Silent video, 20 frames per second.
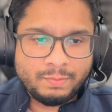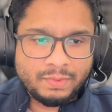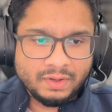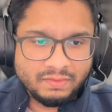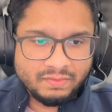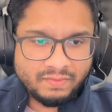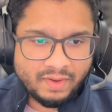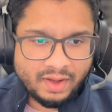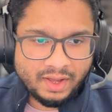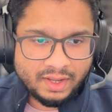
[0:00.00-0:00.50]

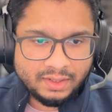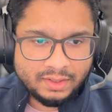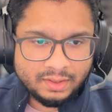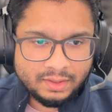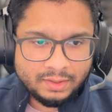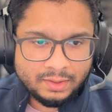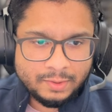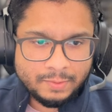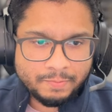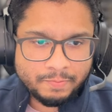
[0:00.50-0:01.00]

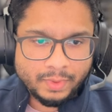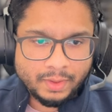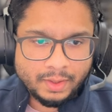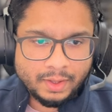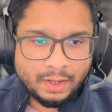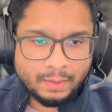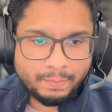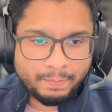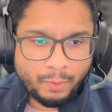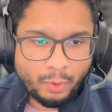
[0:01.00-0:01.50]
provided
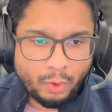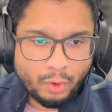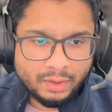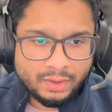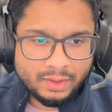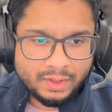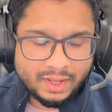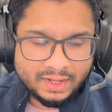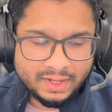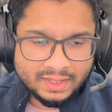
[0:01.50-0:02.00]
a pod and a